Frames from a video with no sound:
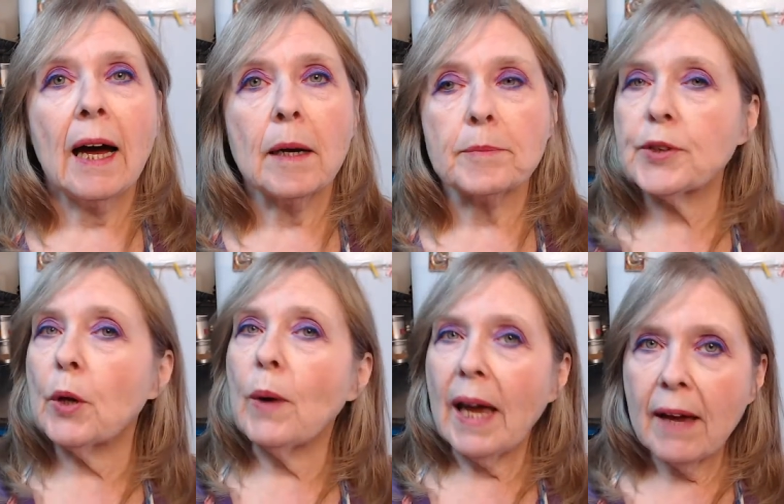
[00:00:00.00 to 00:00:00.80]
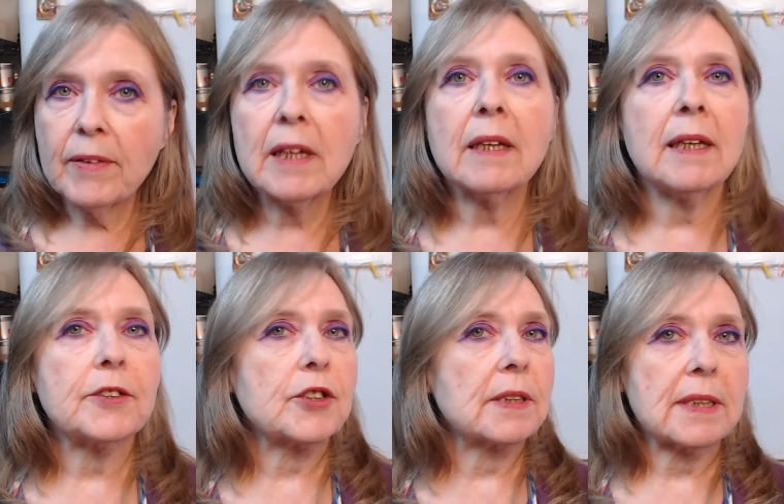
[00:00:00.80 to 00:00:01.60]
Um, so having a
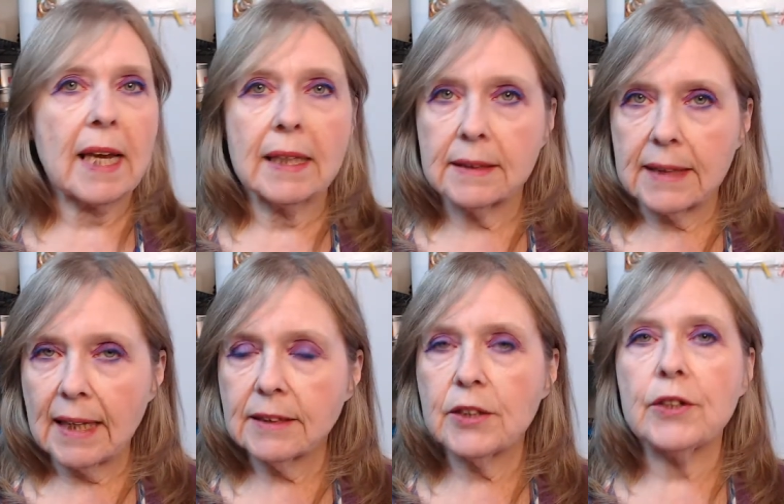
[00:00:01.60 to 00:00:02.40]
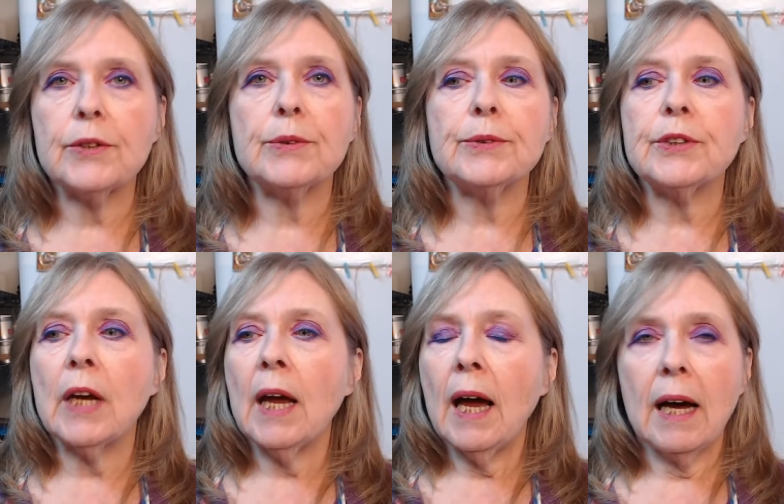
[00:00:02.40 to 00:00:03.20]
kitchen scale, that's
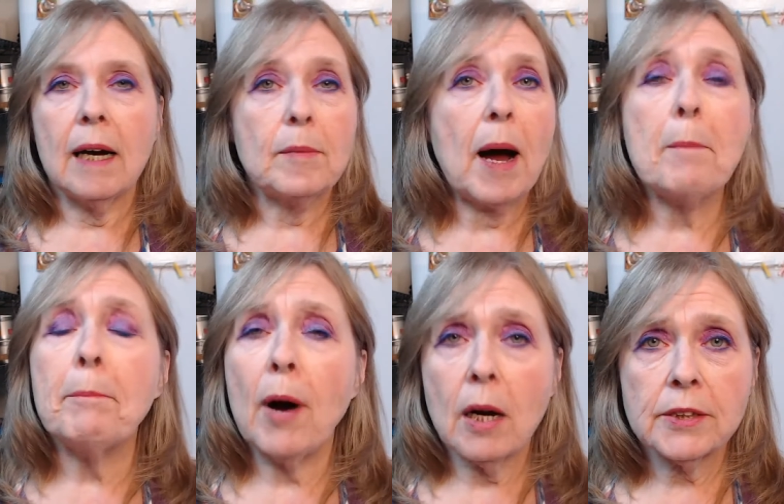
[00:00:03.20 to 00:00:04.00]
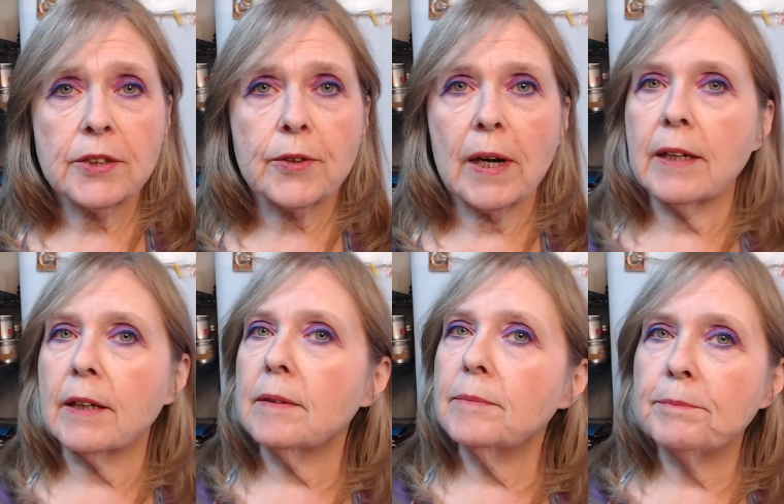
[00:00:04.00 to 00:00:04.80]
huge. Um, a box
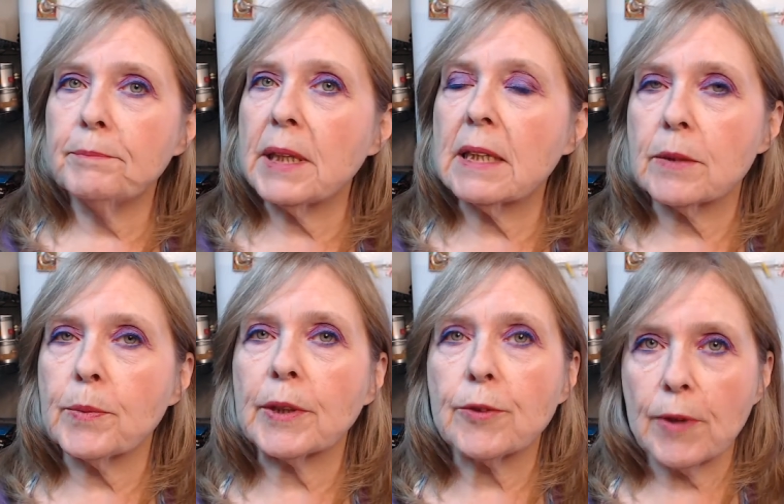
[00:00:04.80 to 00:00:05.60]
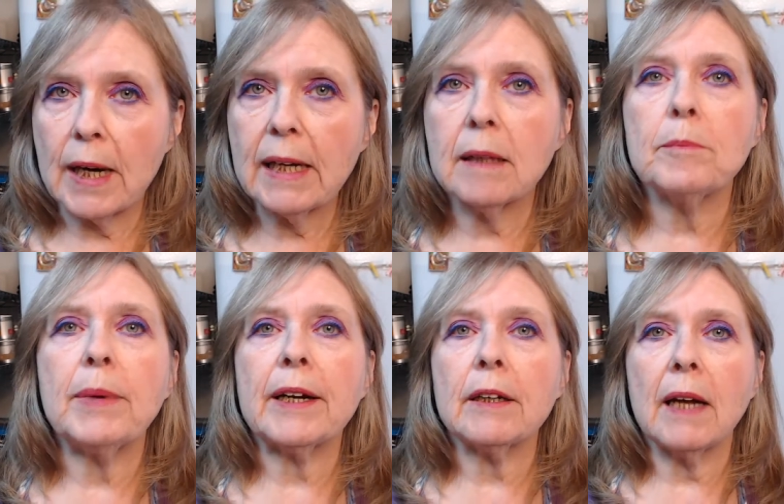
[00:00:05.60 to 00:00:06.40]
grater, because we're
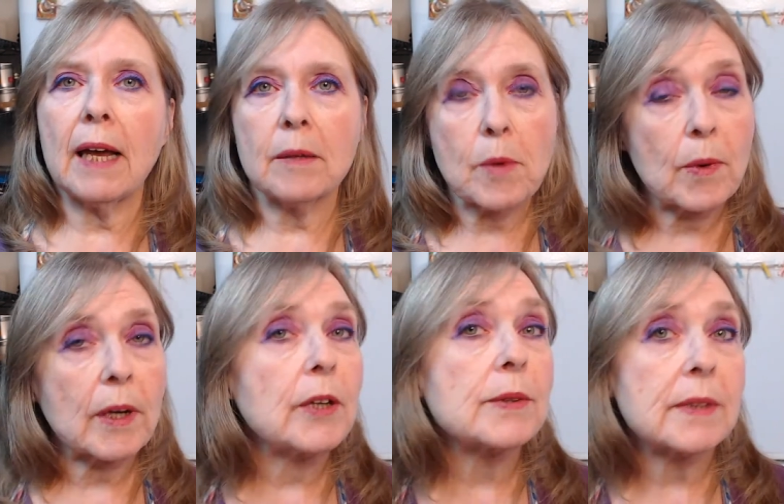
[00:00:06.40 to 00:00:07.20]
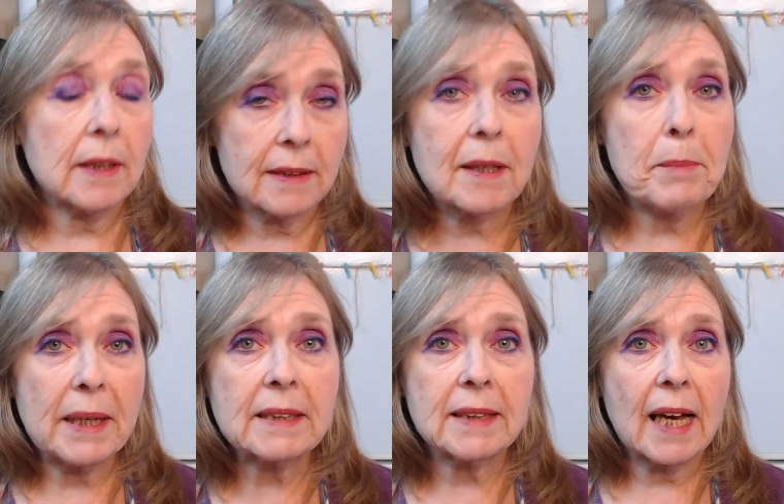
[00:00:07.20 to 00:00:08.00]
grating butter and we want to use the
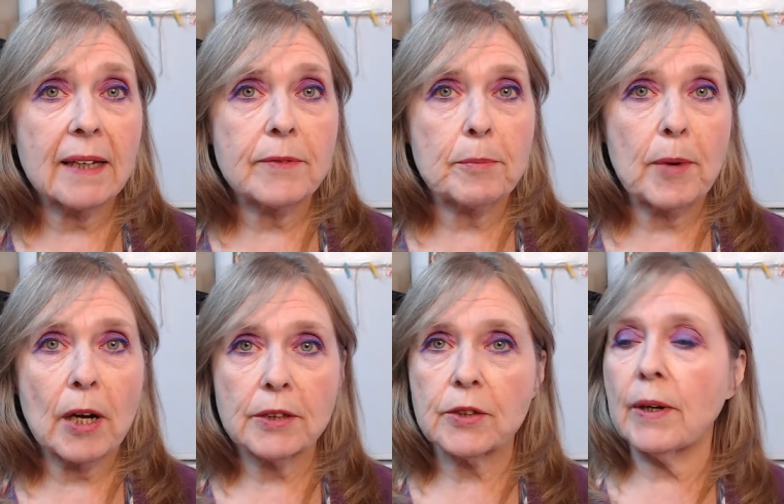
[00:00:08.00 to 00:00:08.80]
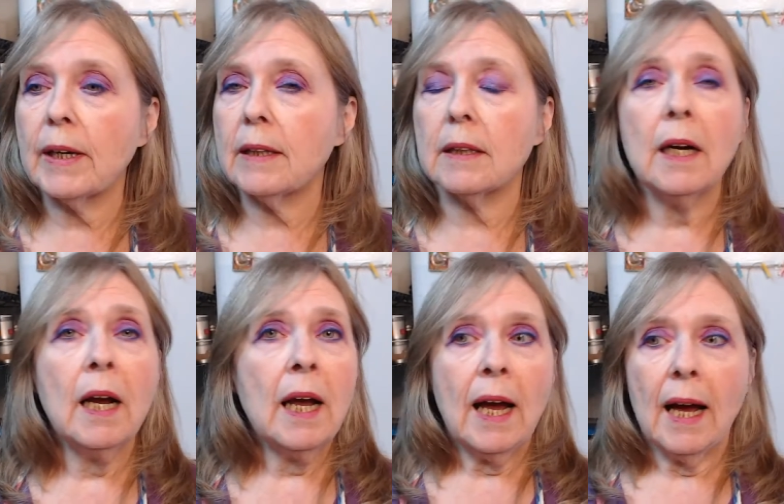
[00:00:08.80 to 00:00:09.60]
big side of the box grater.